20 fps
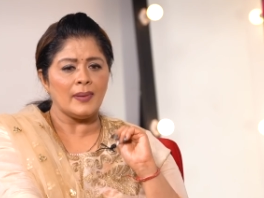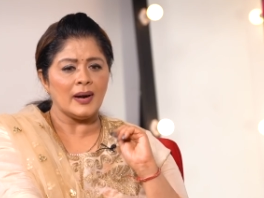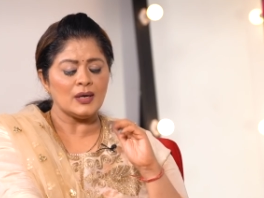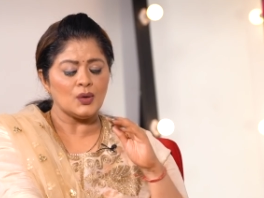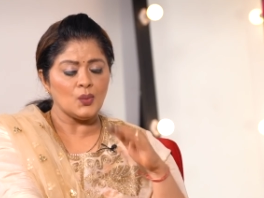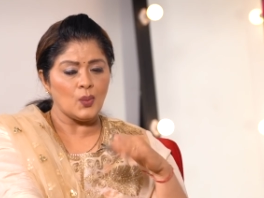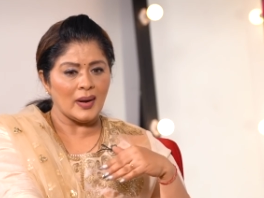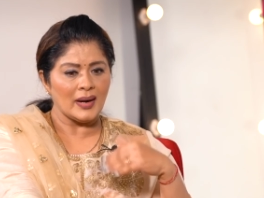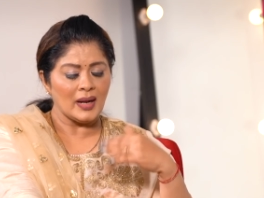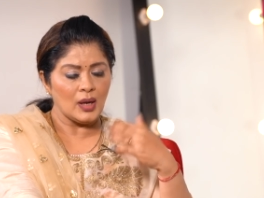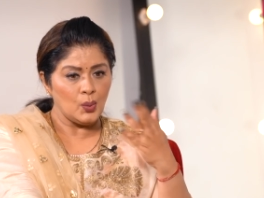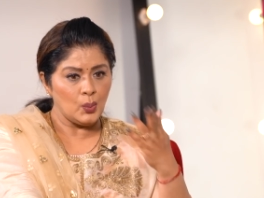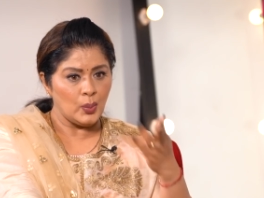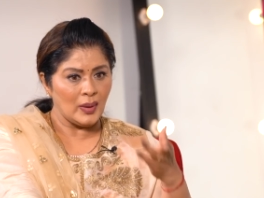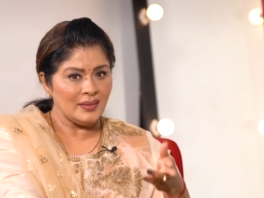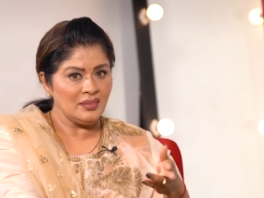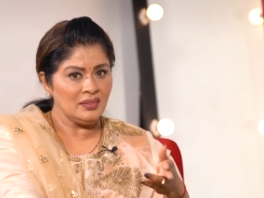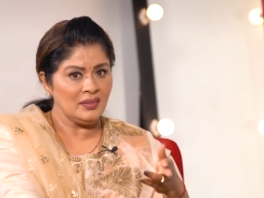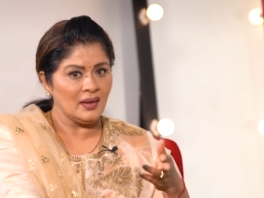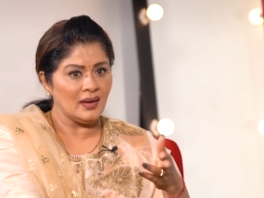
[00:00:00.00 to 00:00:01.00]
But when I
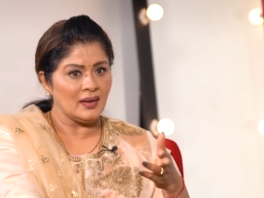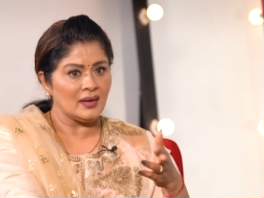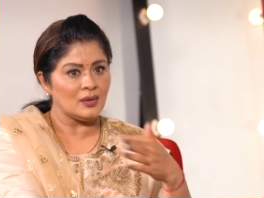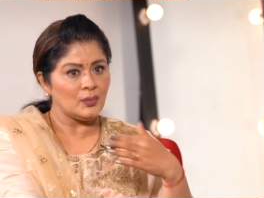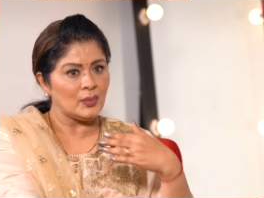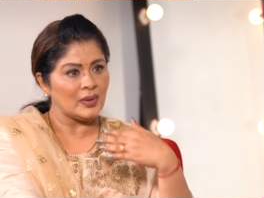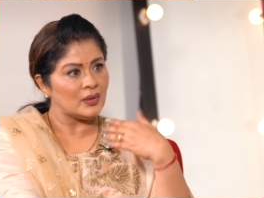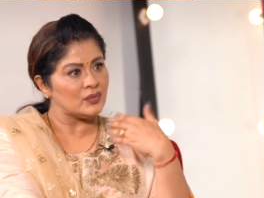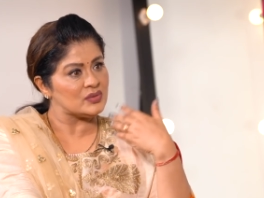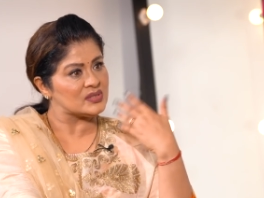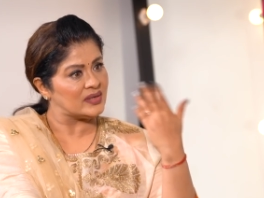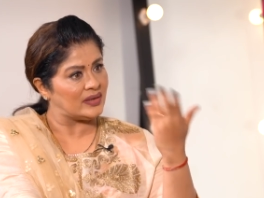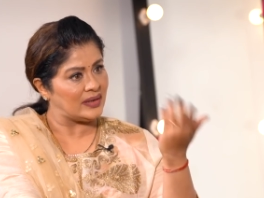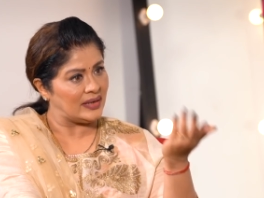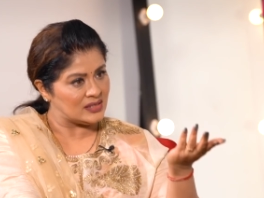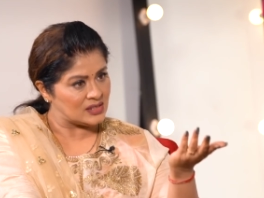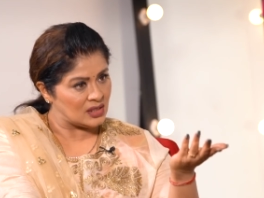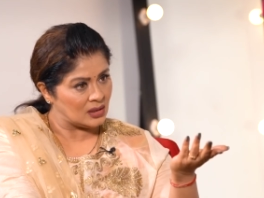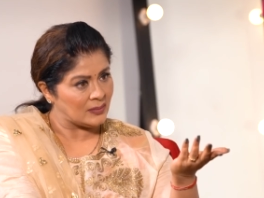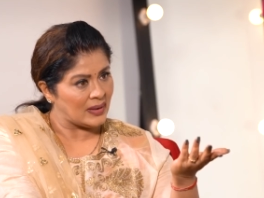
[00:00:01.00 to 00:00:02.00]
went there and when I was
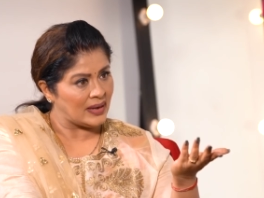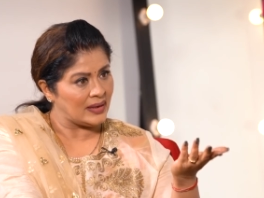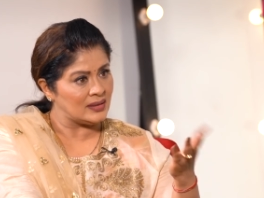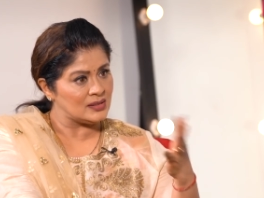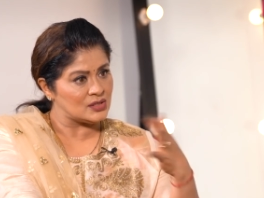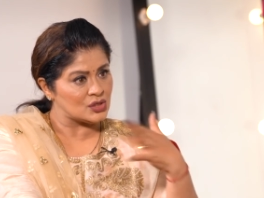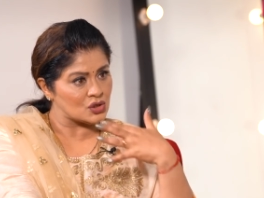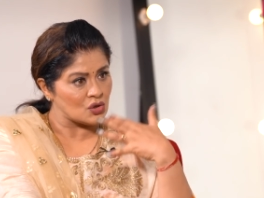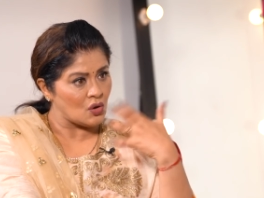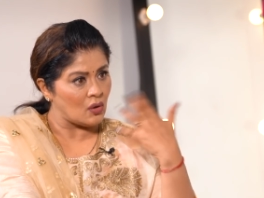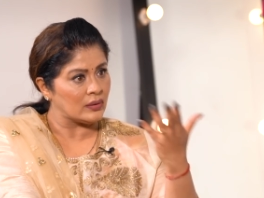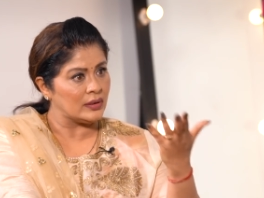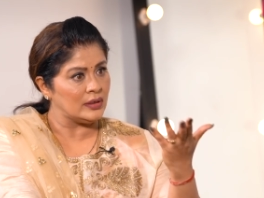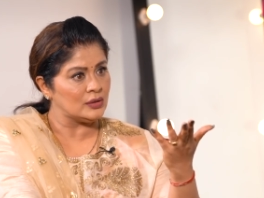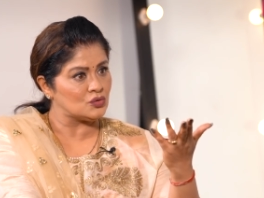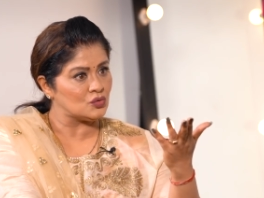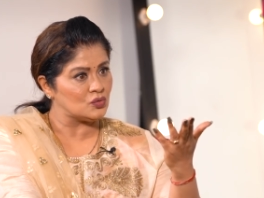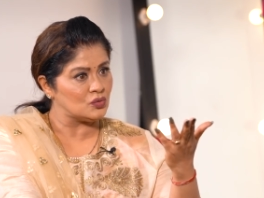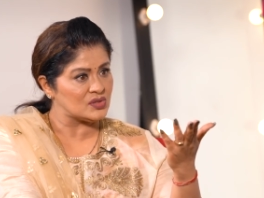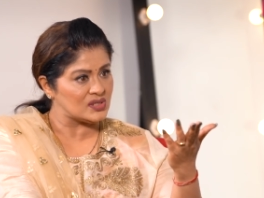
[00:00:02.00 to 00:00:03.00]
narrating my
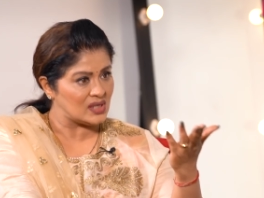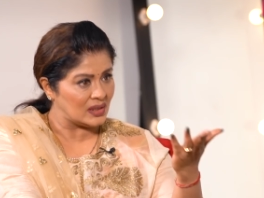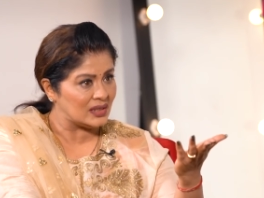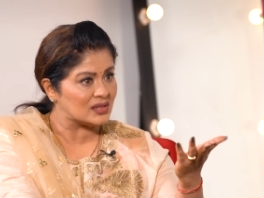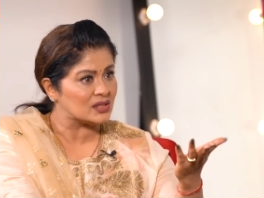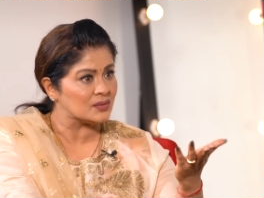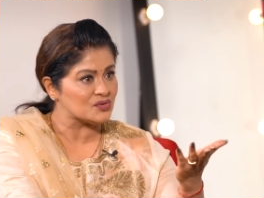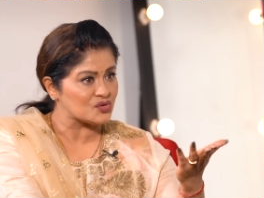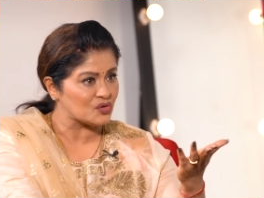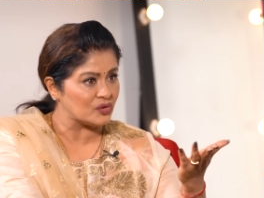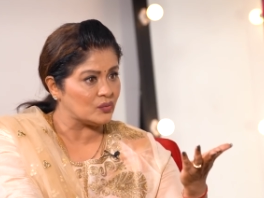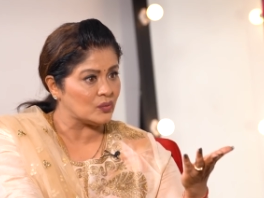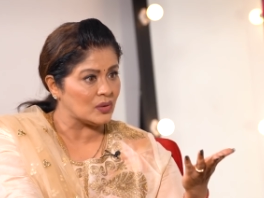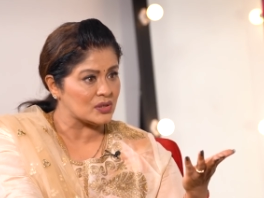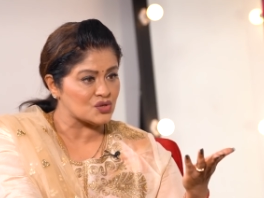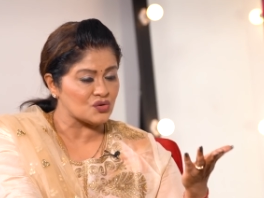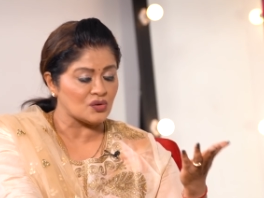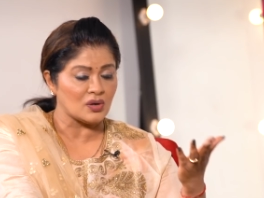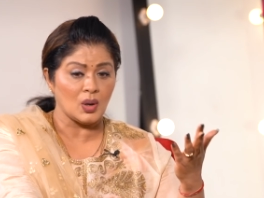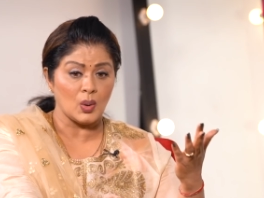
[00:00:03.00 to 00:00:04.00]
story to Singitam
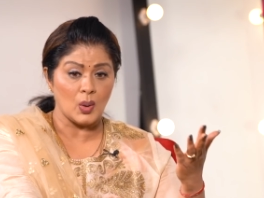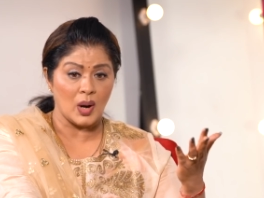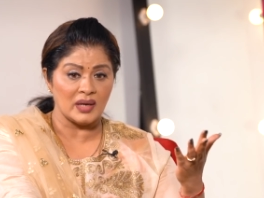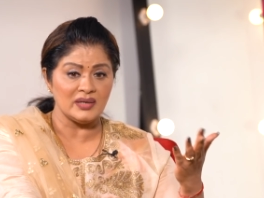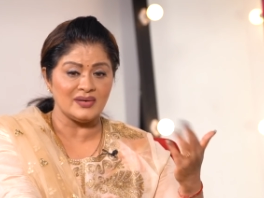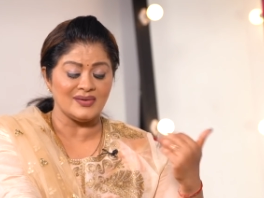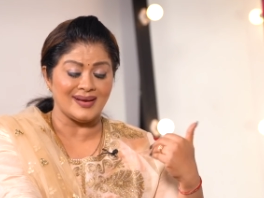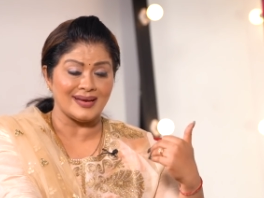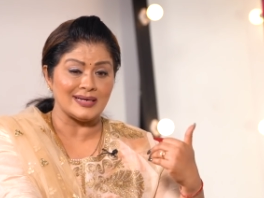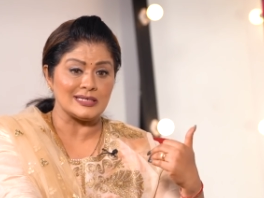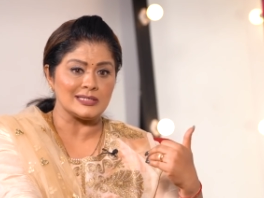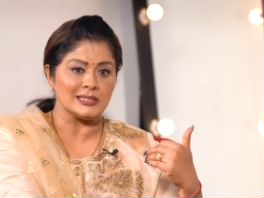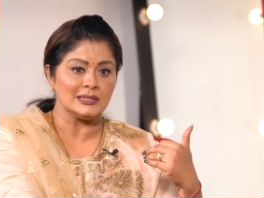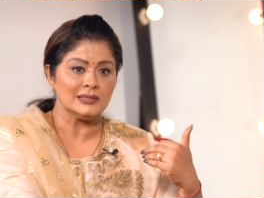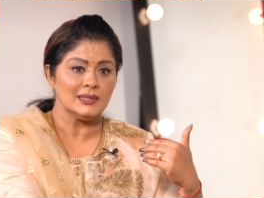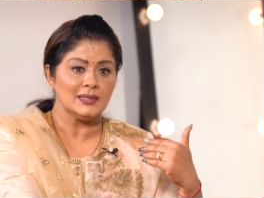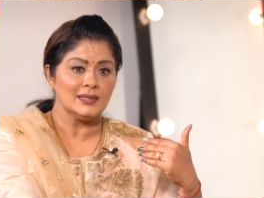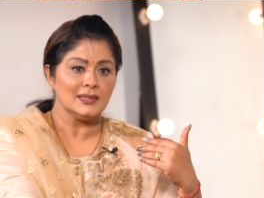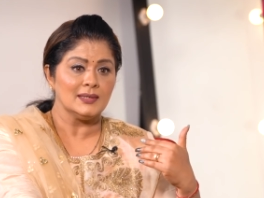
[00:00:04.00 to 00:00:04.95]
Srinivasa Rao, our director,